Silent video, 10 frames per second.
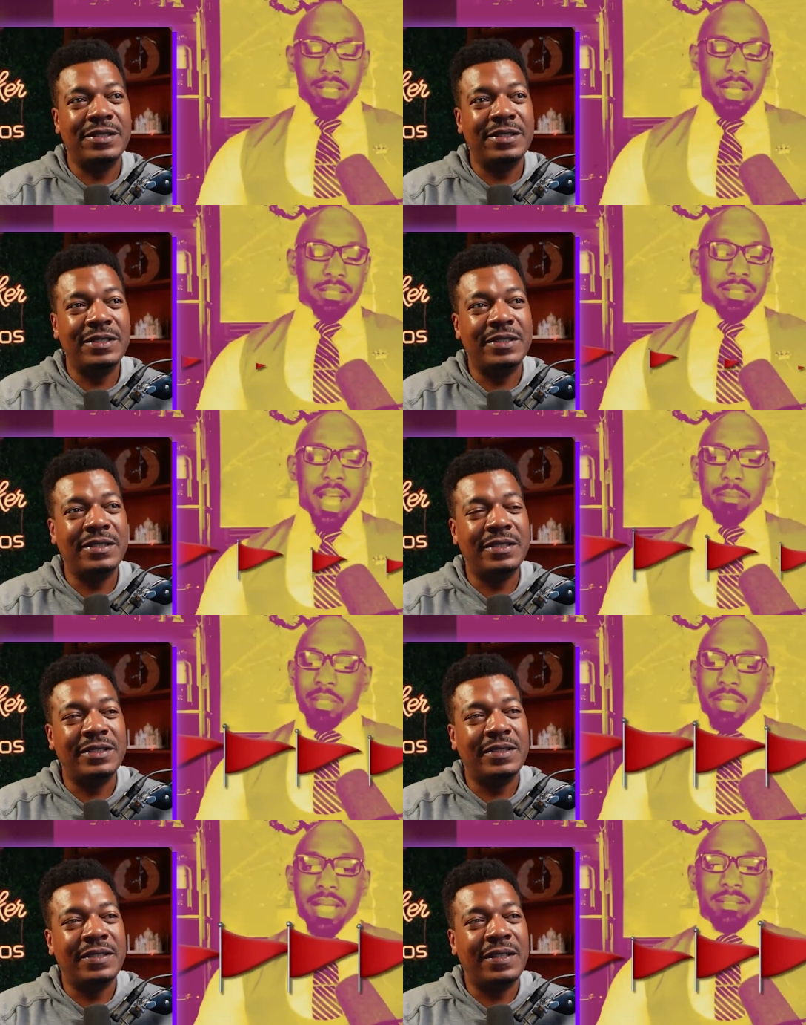Speaker 1: It's damn near
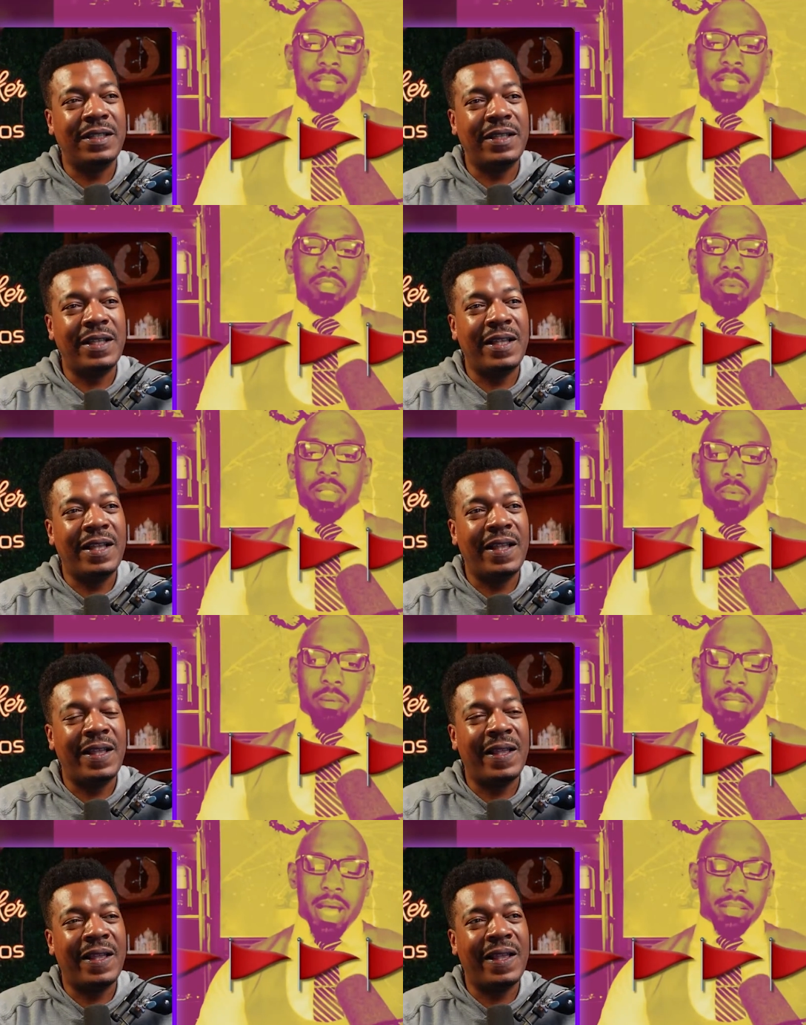like 10, 20
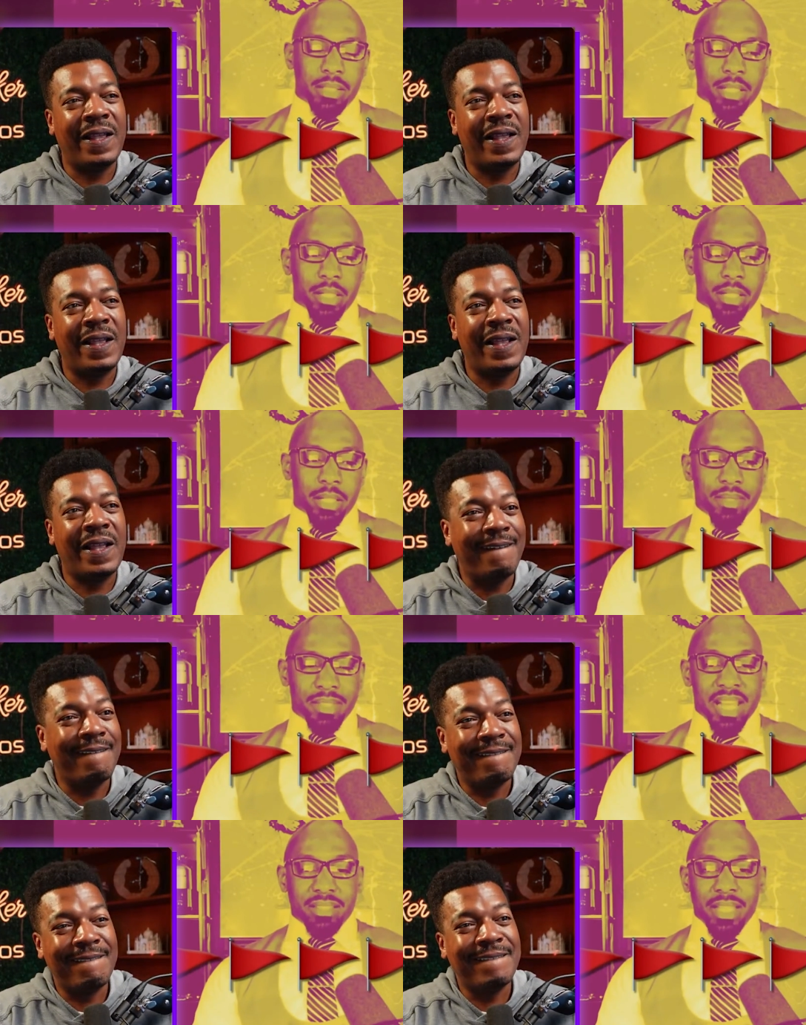women out there
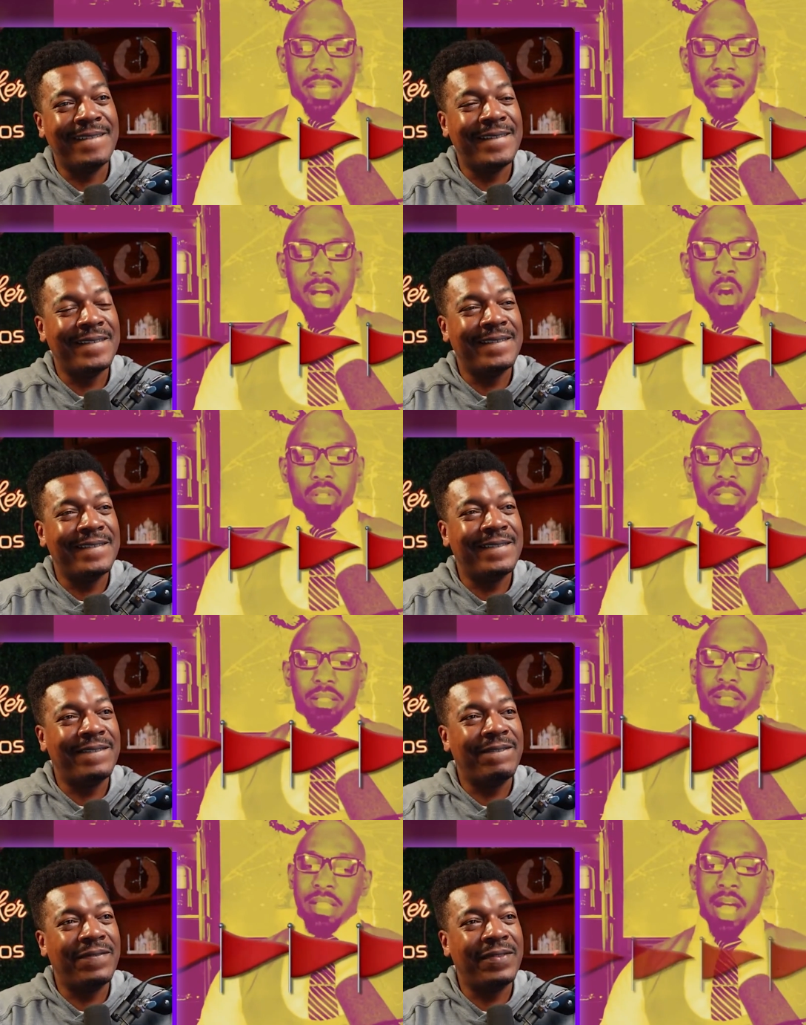that think I only
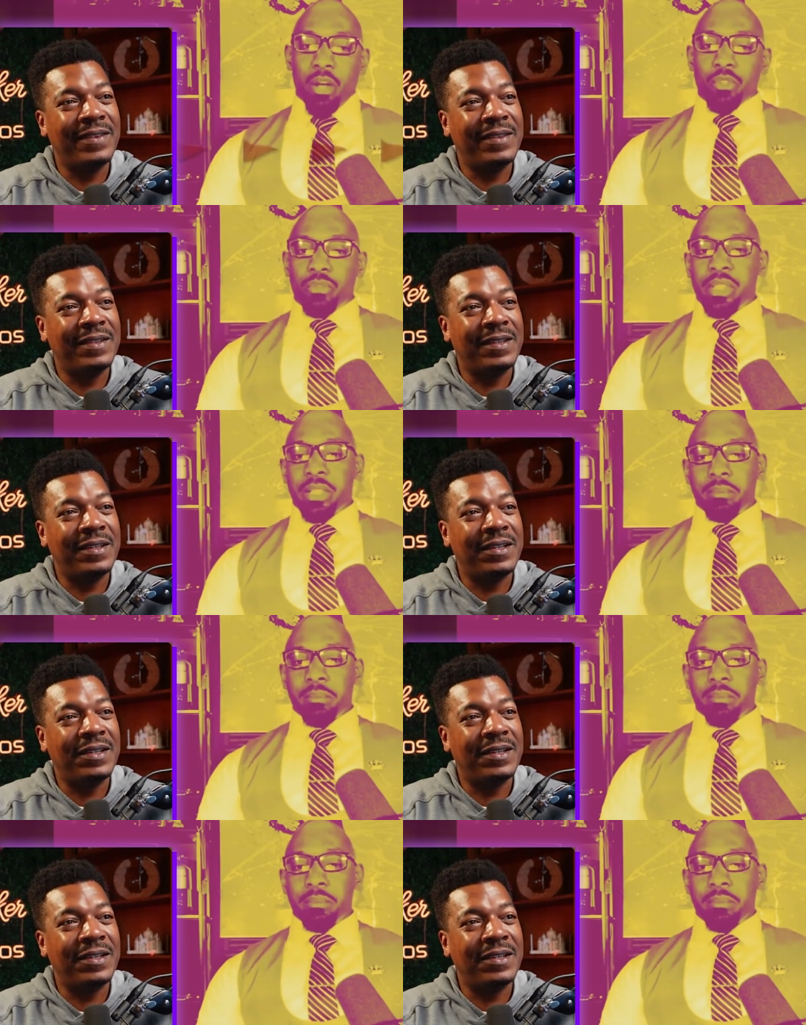cook tacos for them